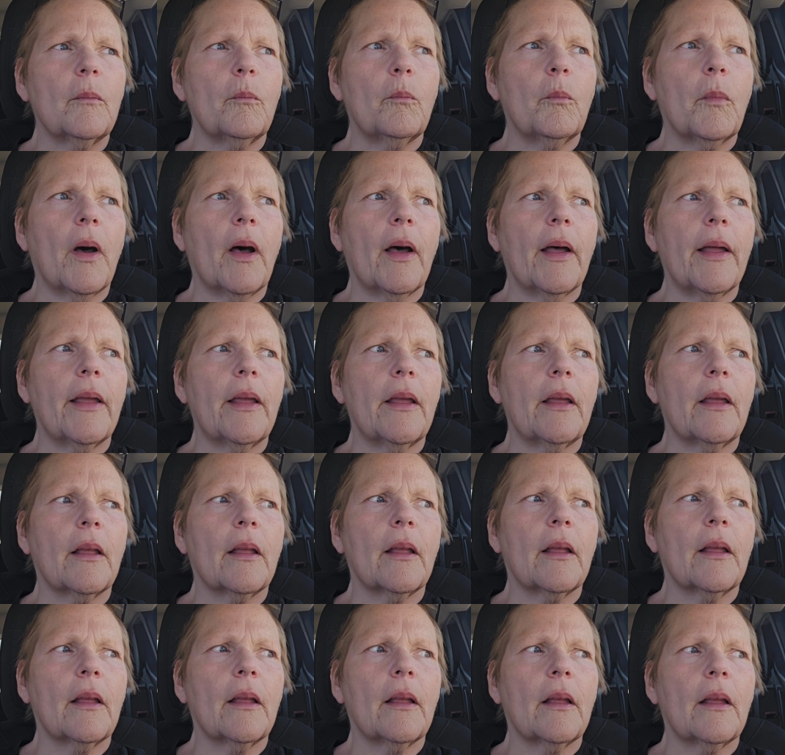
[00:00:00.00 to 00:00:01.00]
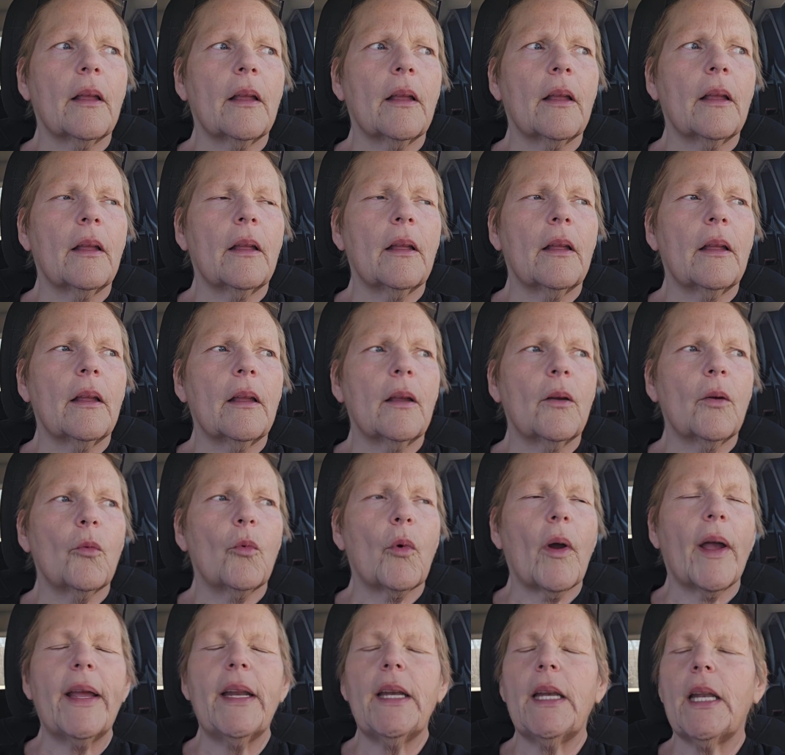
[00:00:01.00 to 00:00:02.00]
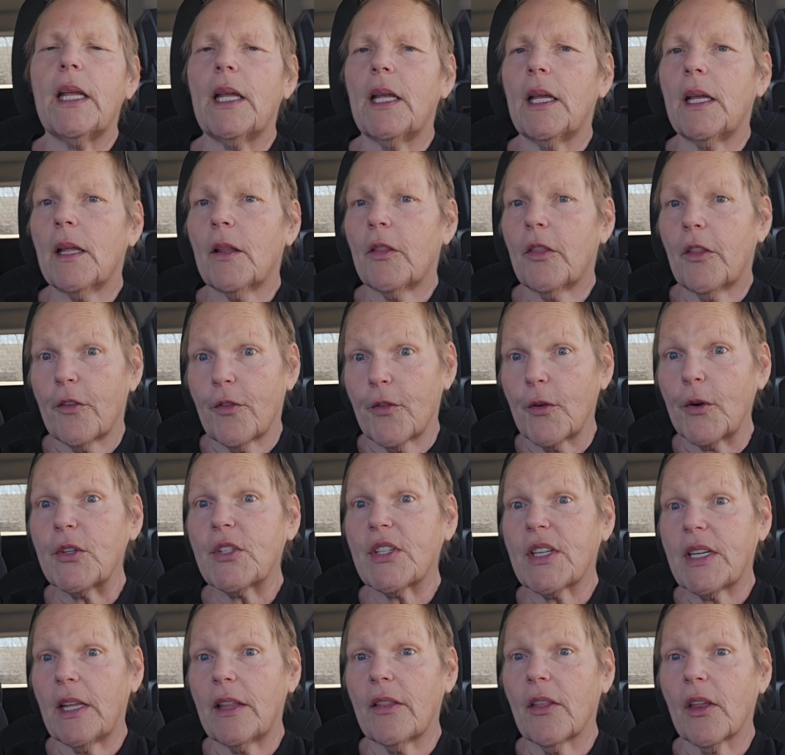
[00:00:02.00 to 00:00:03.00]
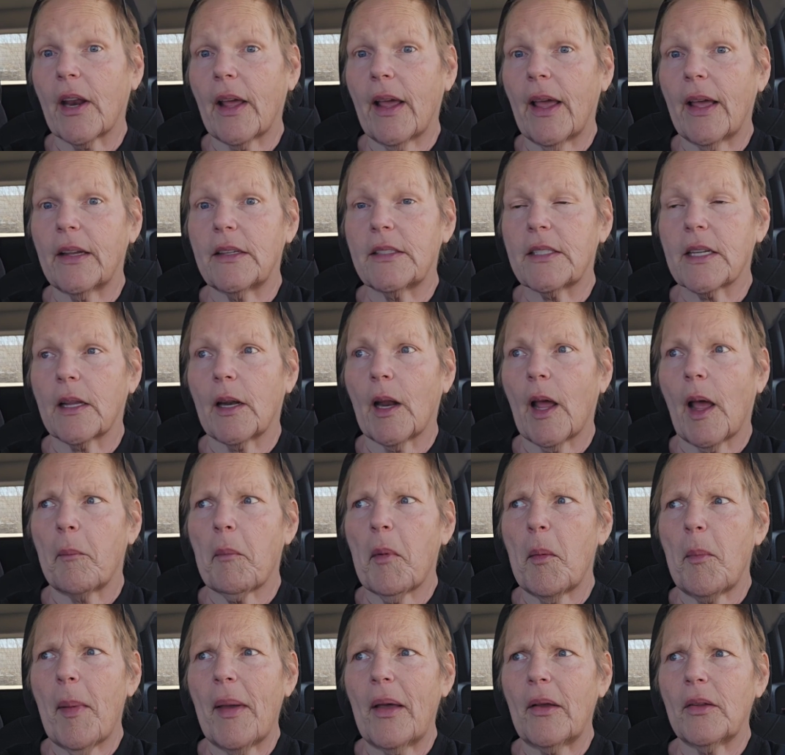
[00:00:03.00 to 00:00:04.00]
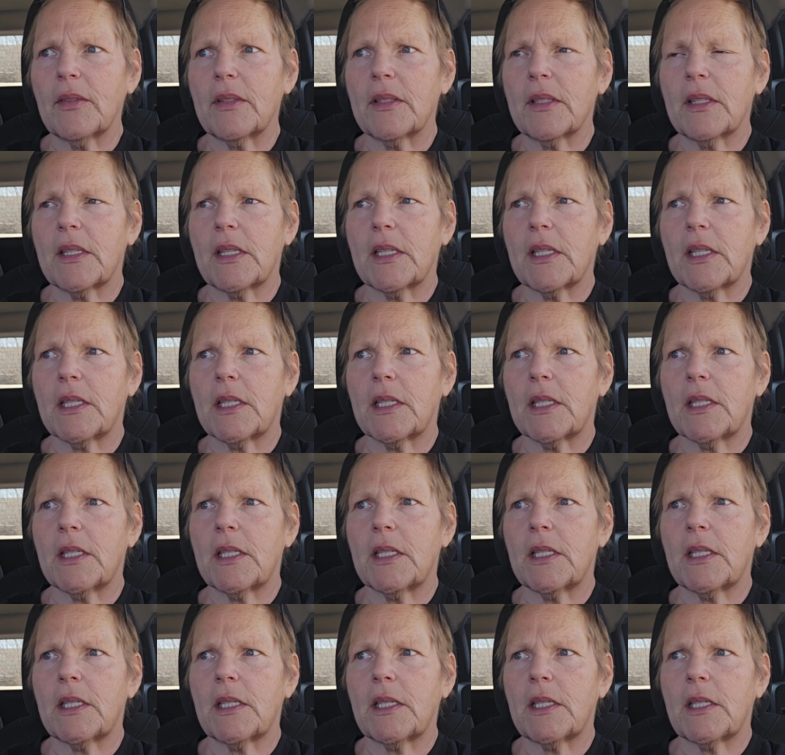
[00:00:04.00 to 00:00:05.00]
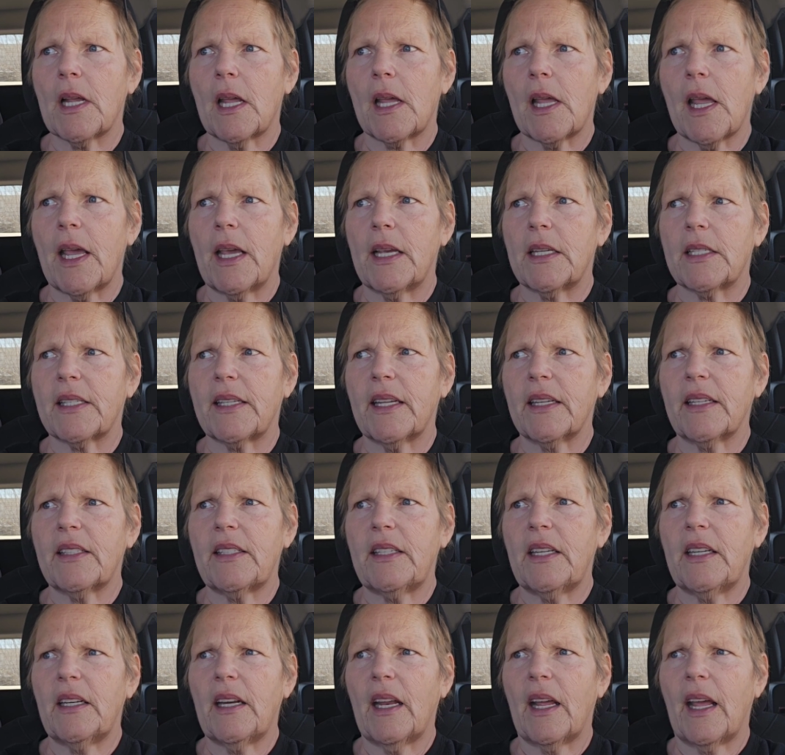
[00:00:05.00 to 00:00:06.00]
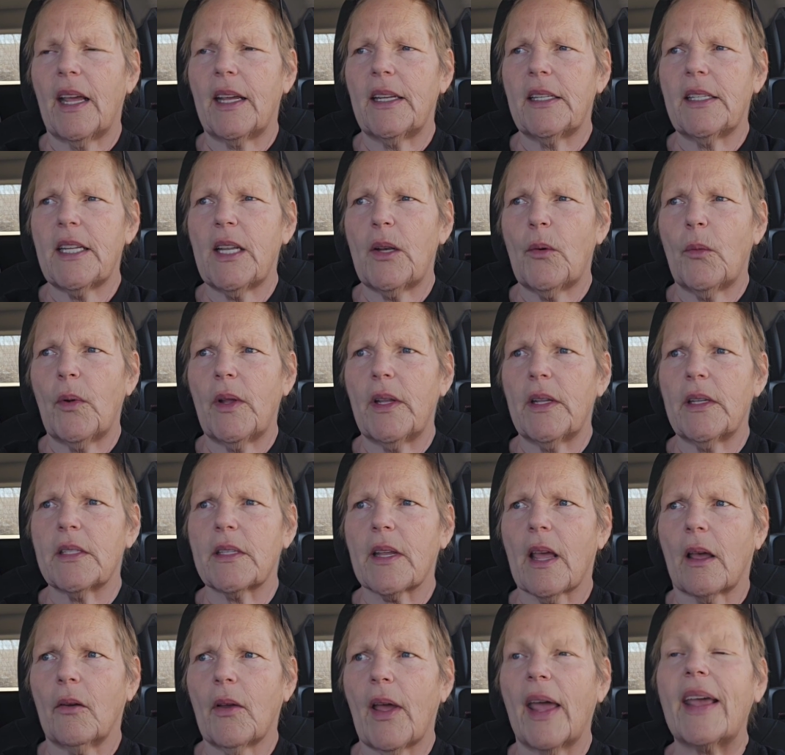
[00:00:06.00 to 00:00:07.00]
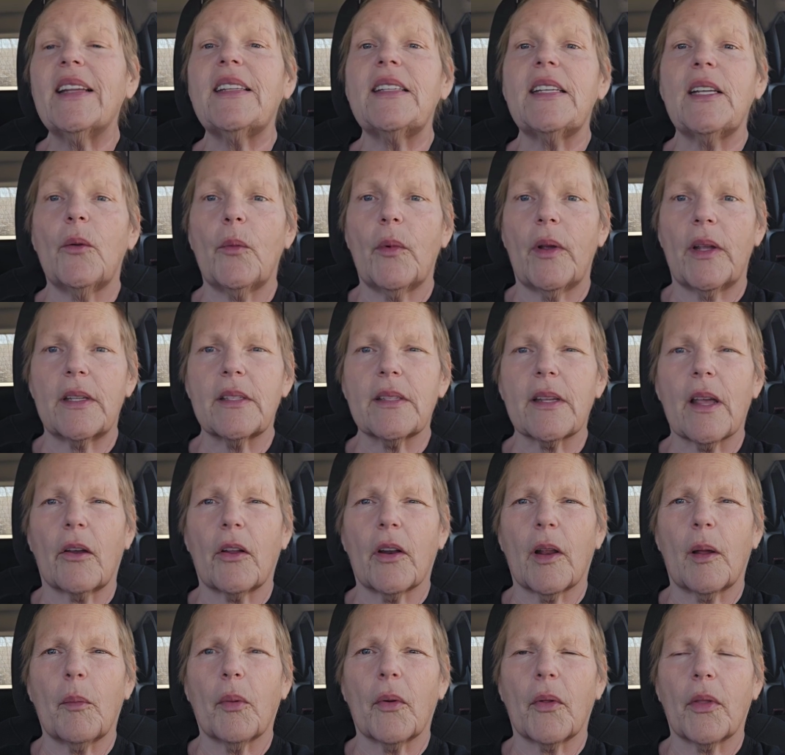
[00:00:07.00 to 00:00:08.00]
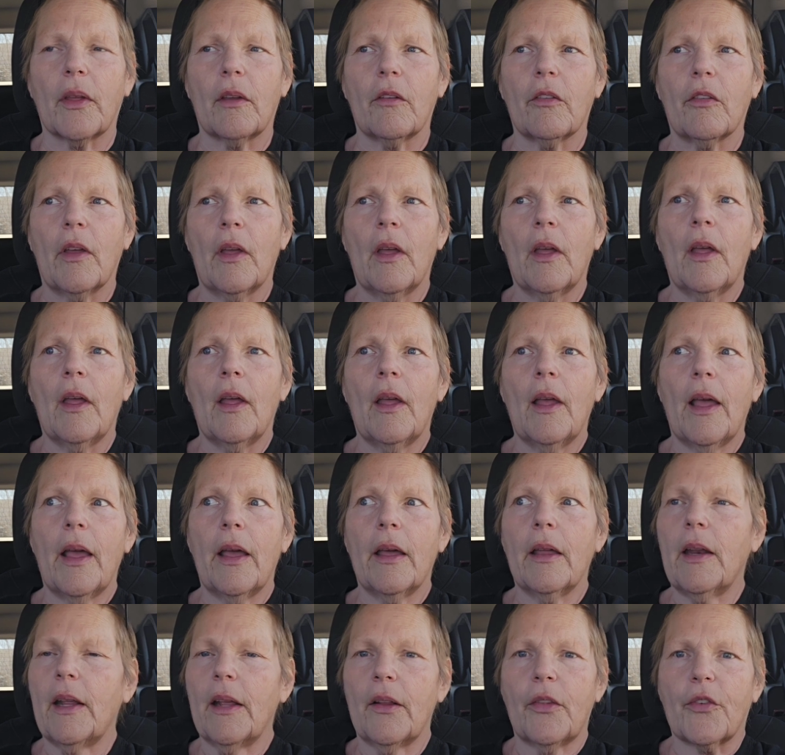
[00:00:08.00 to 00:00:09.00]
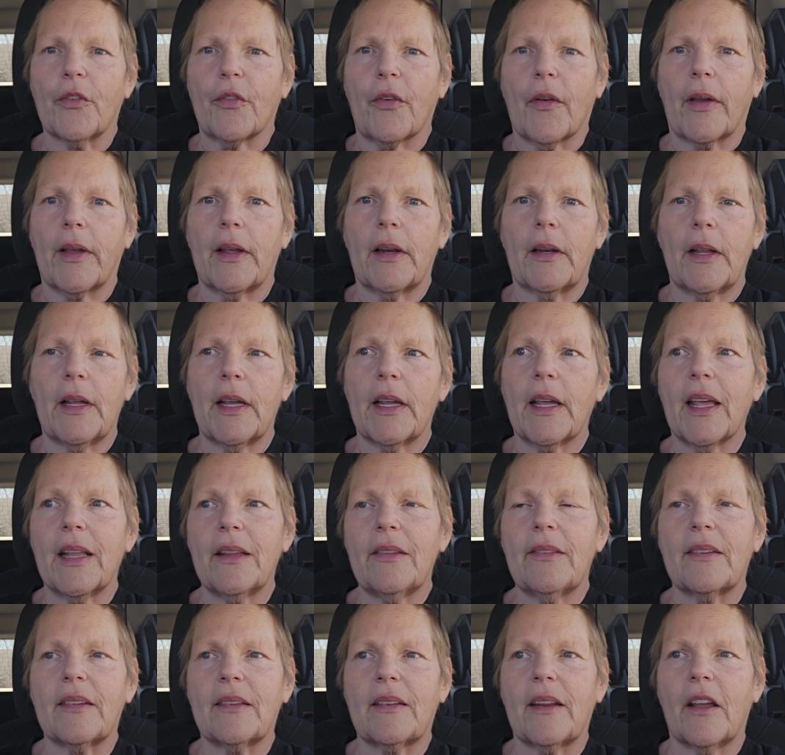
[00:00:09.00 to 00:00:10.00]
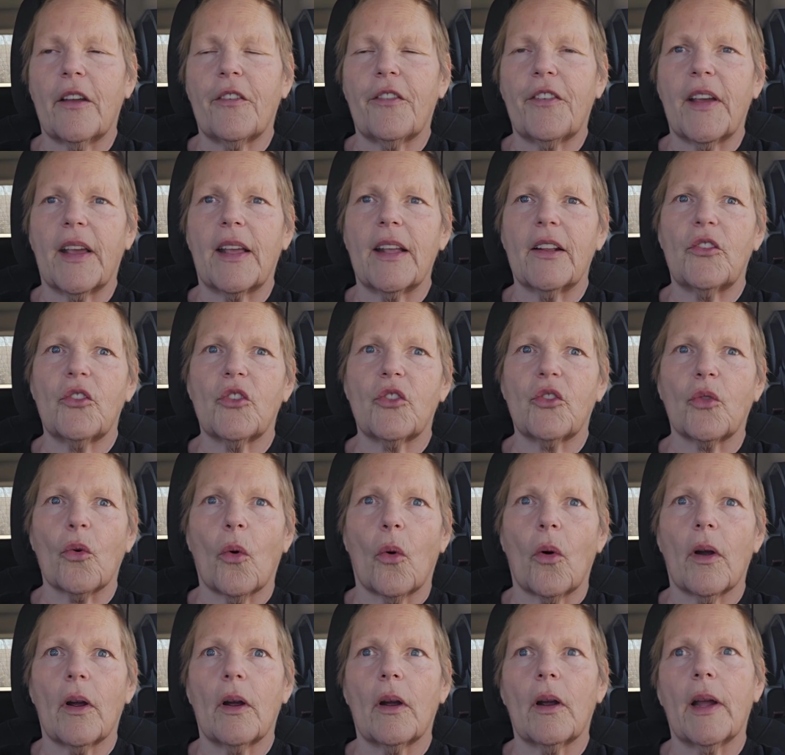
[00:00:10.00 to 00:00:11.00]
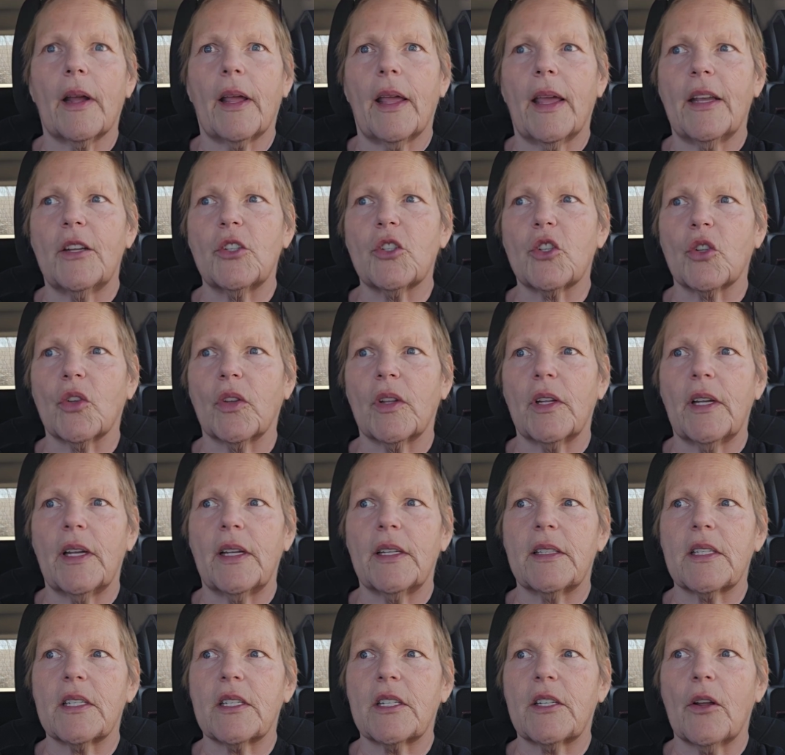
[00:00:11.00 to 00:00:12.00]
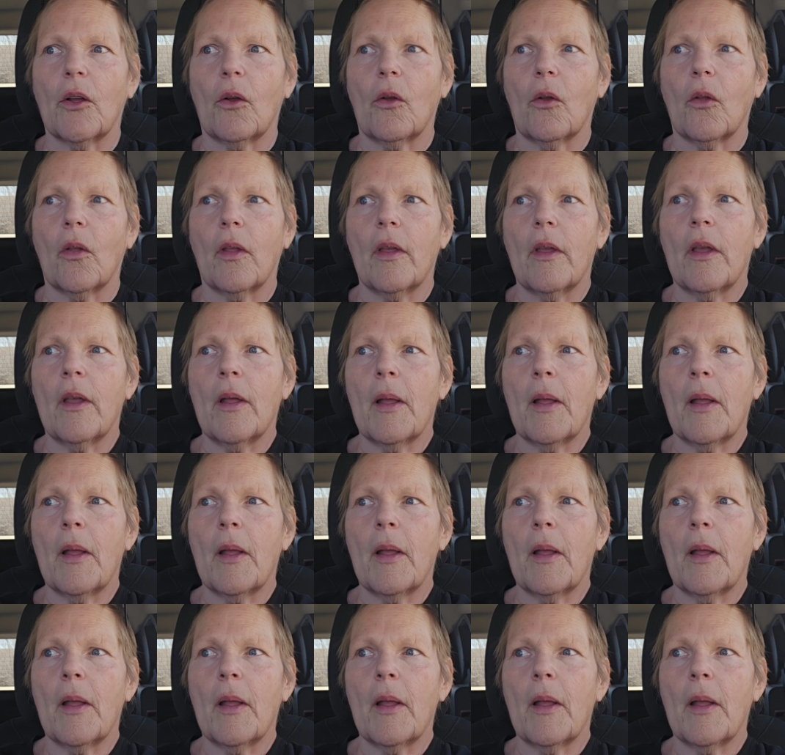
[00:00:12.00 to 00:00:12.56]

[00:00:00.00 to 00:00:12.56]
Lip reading: My right knee, the first knee that I had done, I'm about 16 to 18 weeks out. 18 weeks out, I believe. And it's fine. It gets stiff. It gets sore occasionally. It still